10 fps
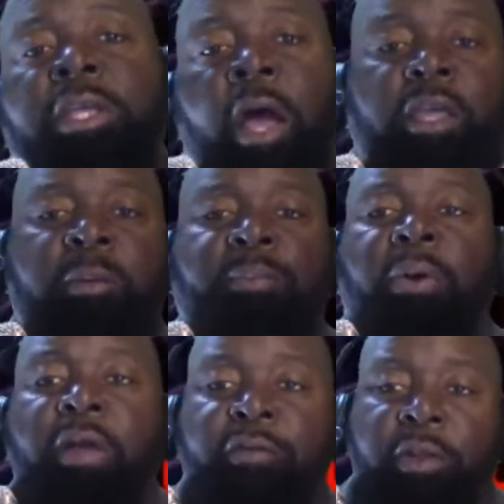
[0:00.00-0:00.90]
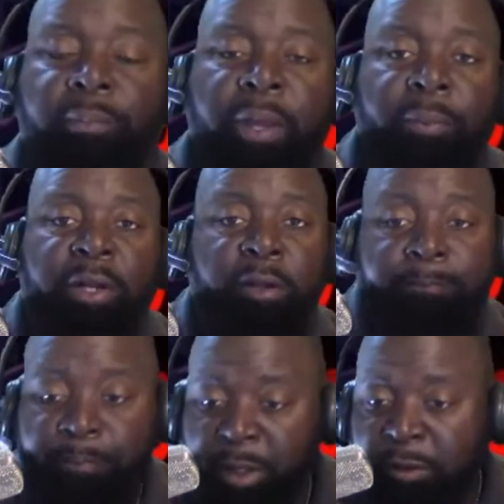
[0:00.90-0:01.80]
Y'all keep praying for the people and the